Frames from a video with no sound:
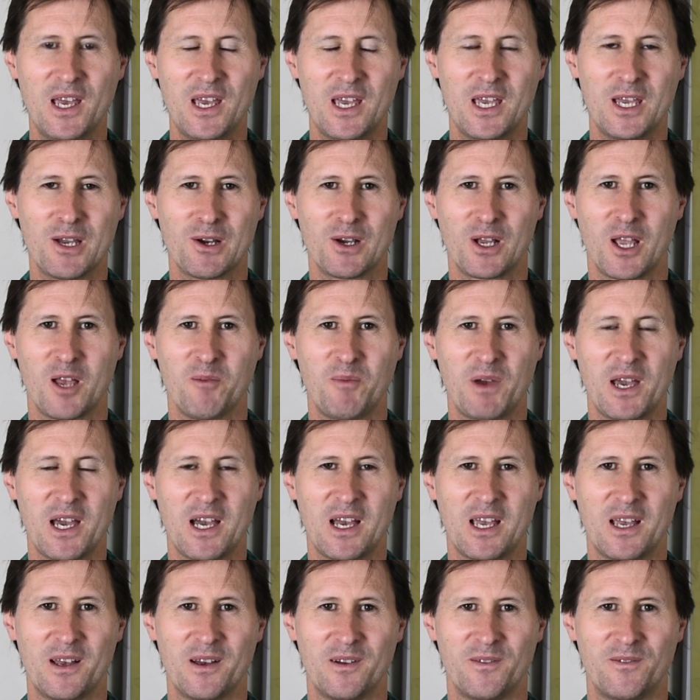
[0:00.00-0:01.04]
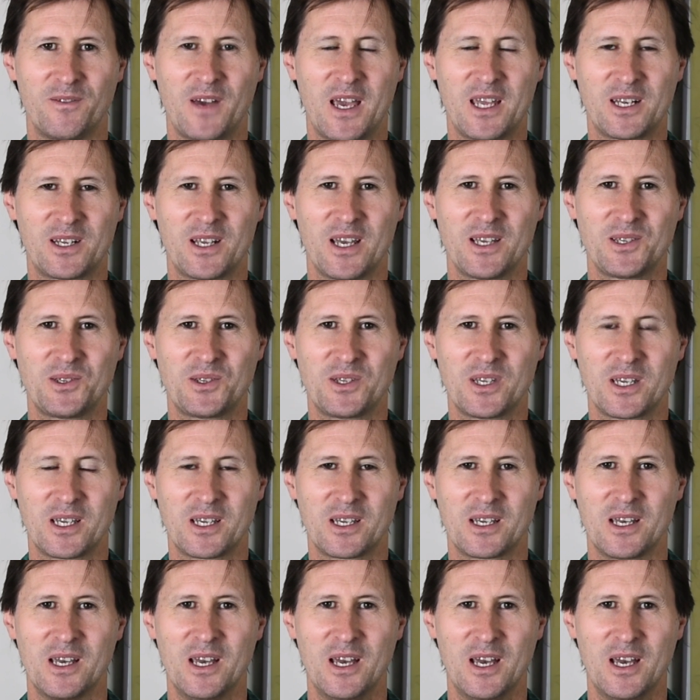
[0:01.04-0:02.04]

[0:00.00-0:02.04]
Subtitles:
hearing about fantastic